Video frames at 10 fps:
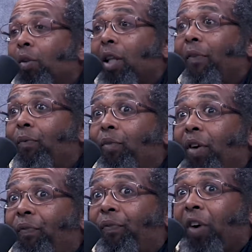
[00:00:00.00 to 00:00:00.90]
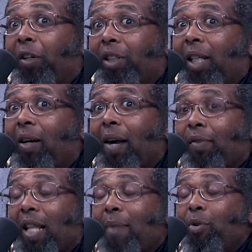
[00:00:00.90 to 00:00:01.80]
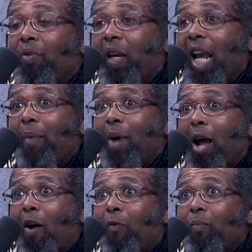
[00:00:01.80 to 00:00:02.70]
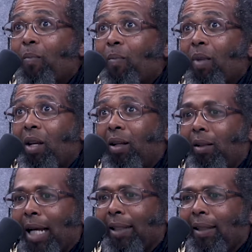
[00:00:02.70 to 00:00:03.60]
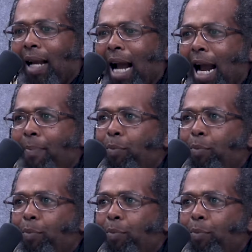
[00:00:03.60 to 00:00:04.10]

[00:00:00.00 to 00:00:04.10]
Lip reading: The first year after that movie came out, like I had